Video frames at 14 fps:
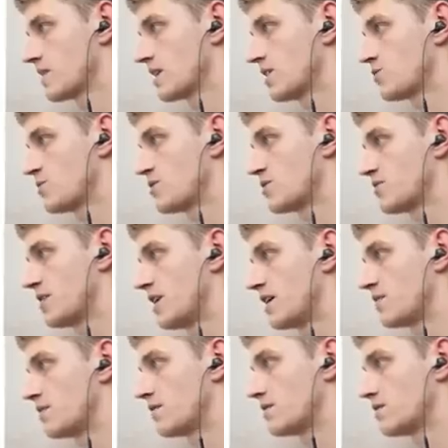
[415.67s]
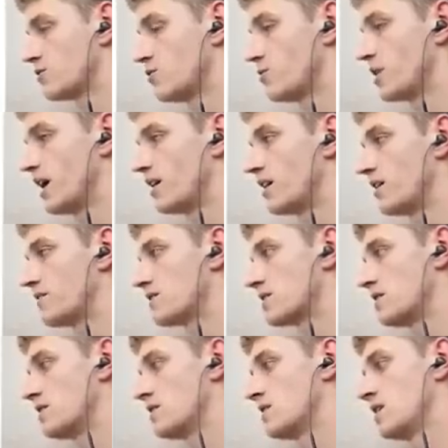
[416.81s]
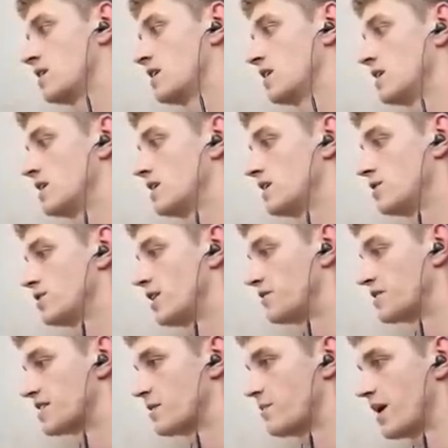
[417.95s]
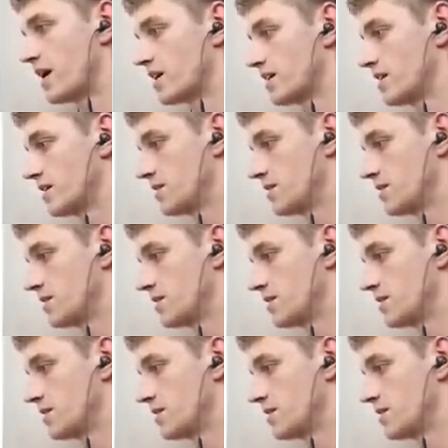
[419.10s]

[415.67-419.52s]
Should be just fine. 2.8 left still. Should have this in the back.